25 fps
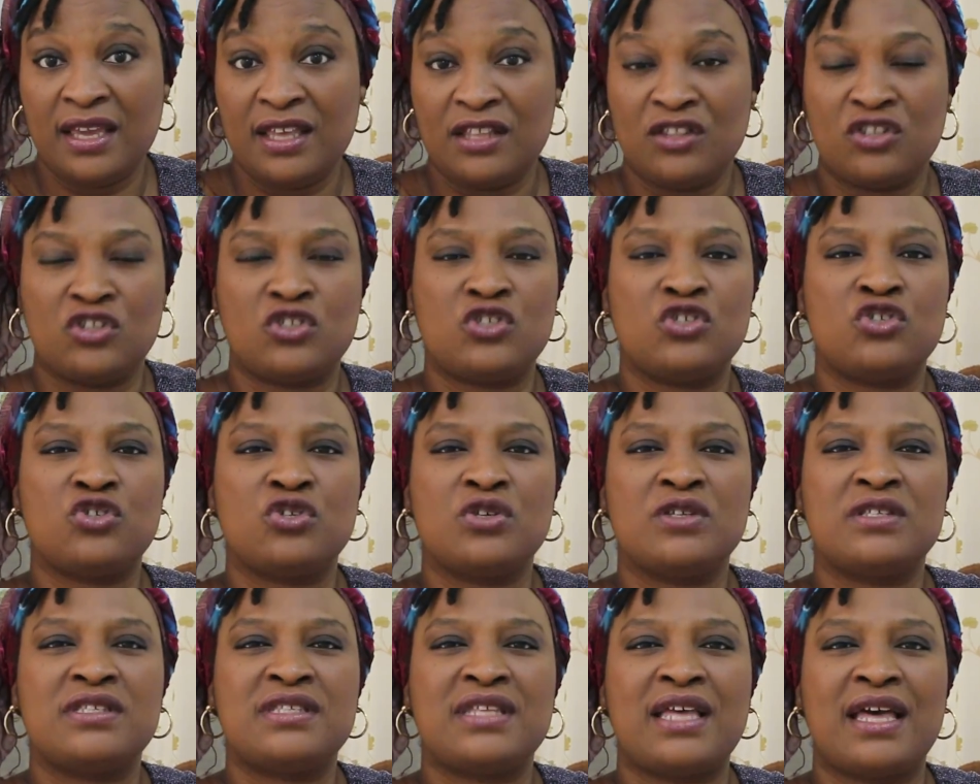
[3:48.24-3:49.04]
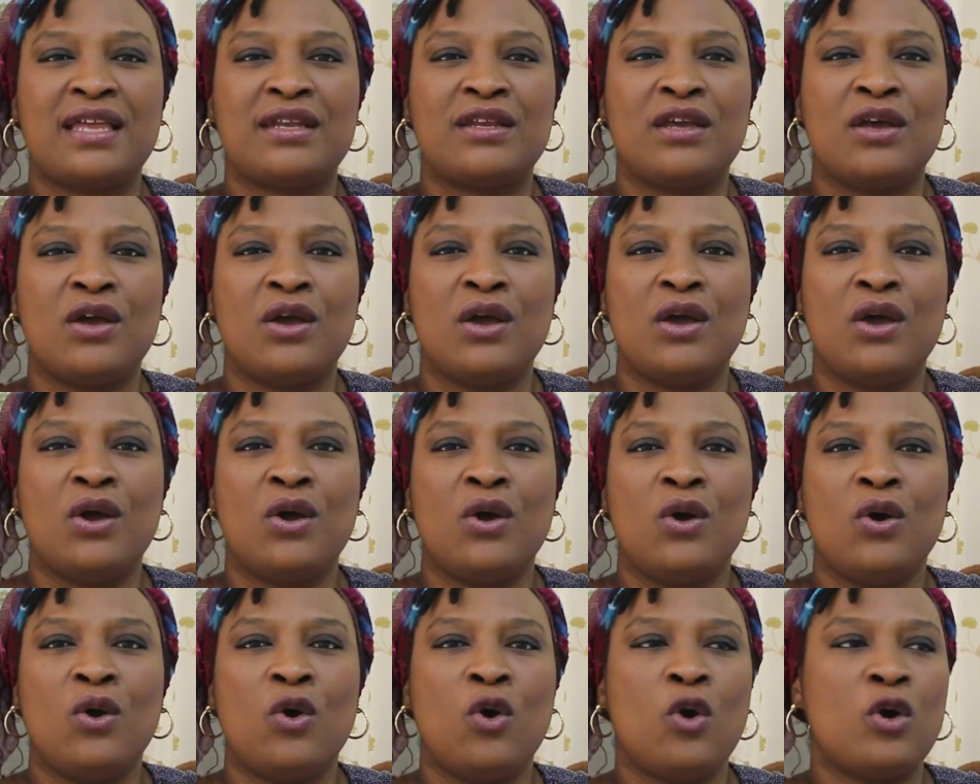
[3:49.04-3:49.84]
decisions that
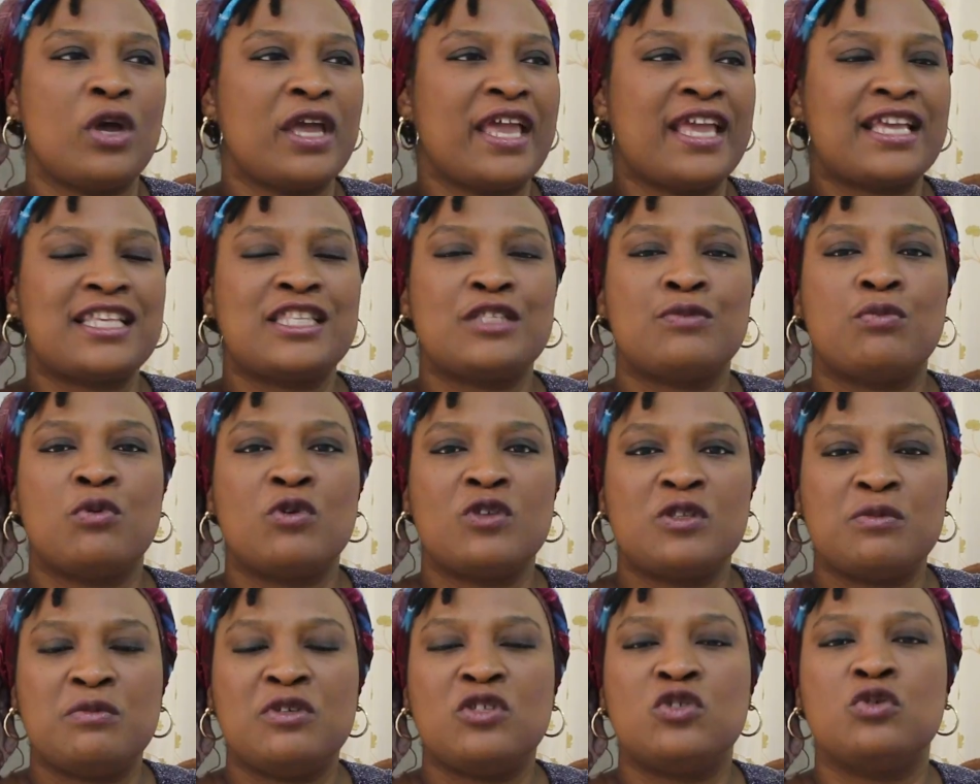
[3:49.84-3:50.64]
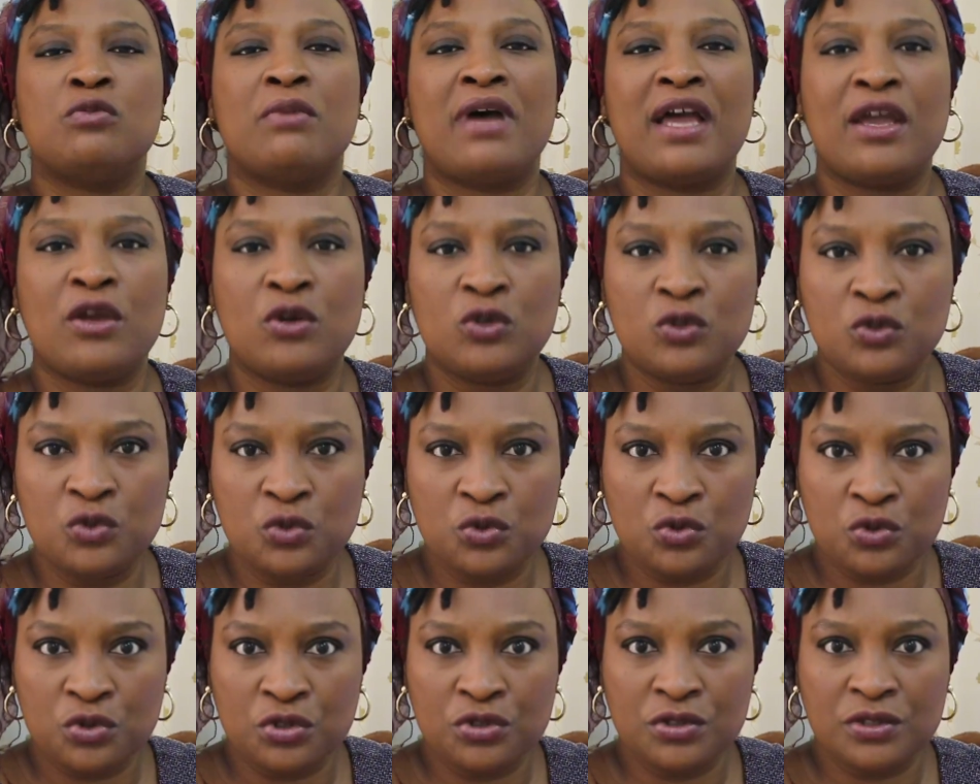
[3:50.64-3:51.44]
expose me to my own
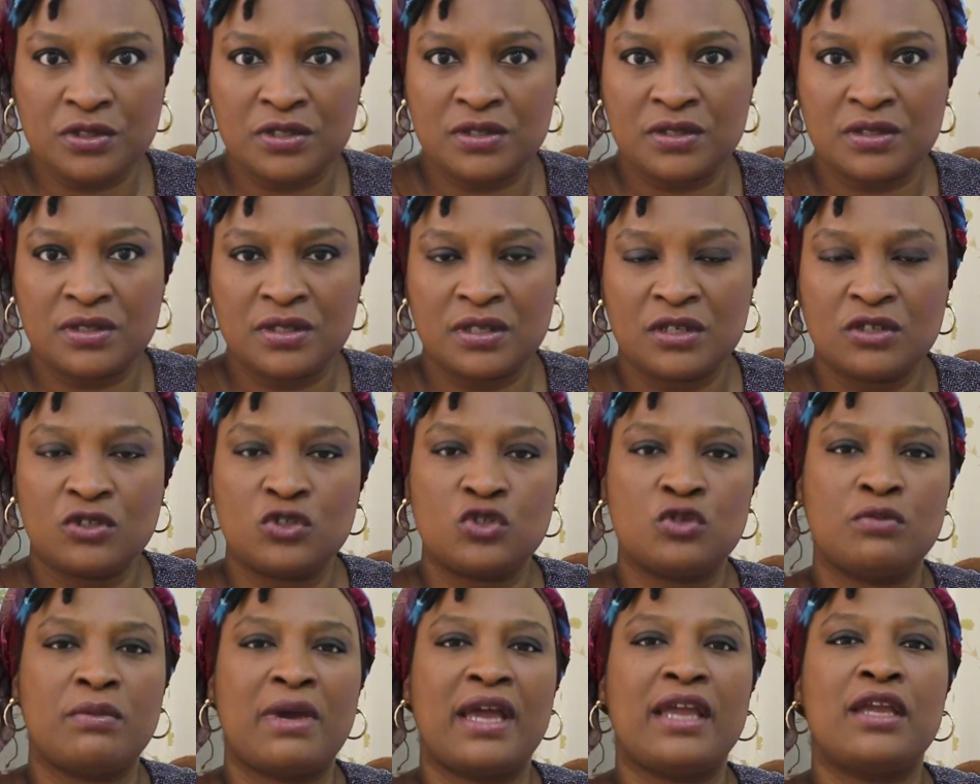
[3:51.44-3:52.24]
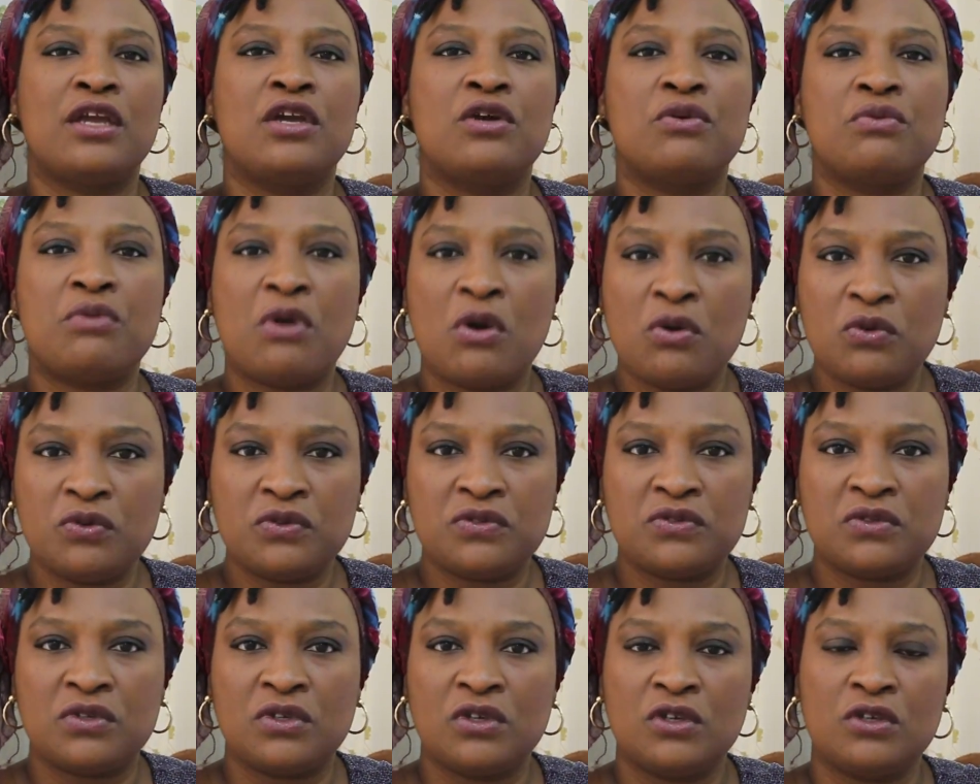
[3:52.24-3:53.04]
truth, to my
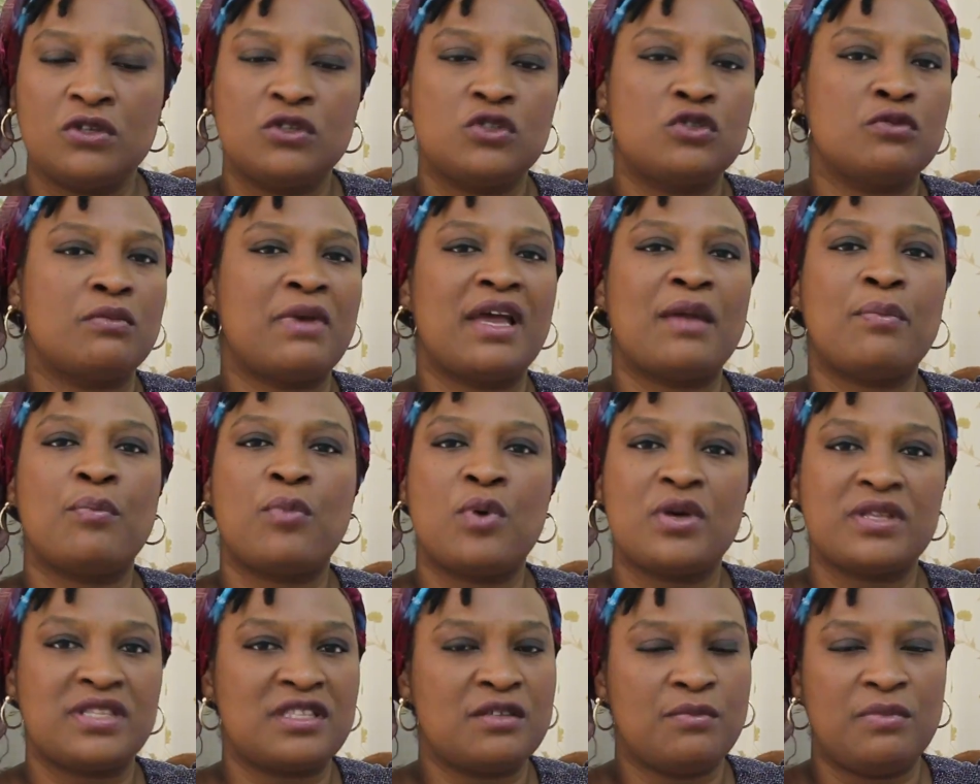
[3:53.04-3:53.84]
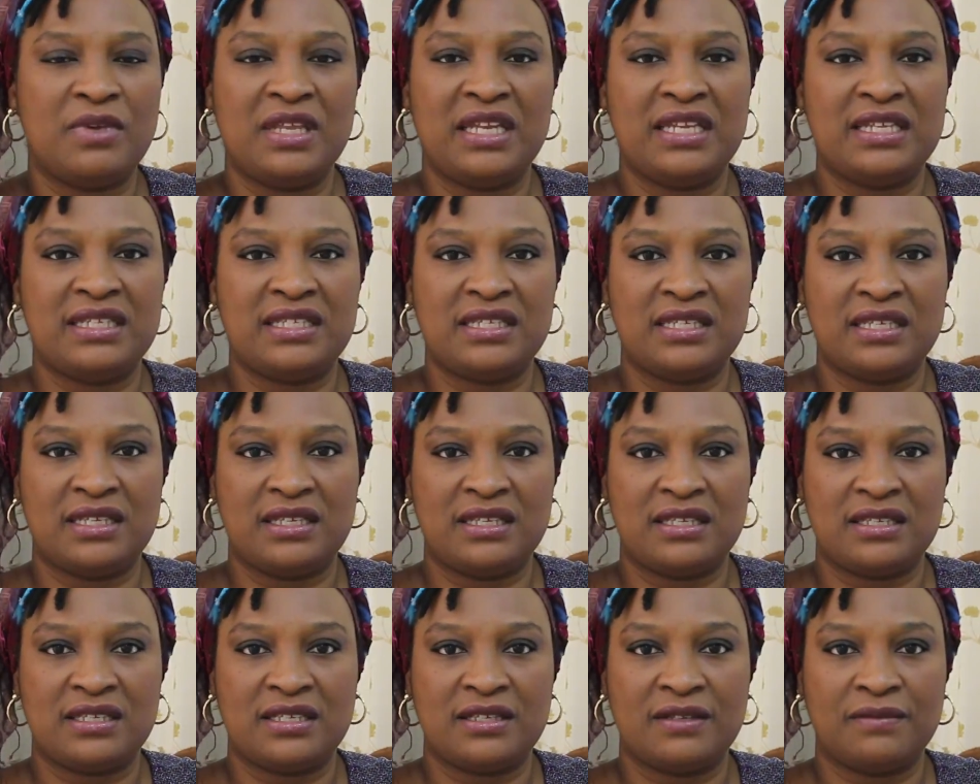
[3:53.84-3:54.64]
growth, to my
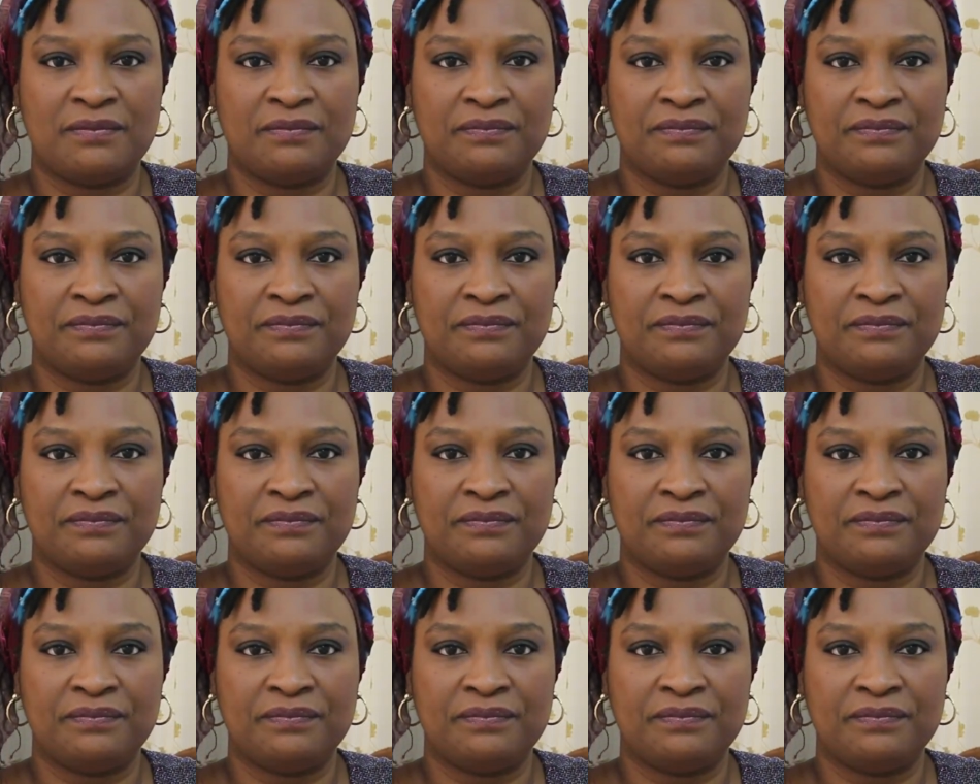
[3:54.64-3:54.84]
possibilities.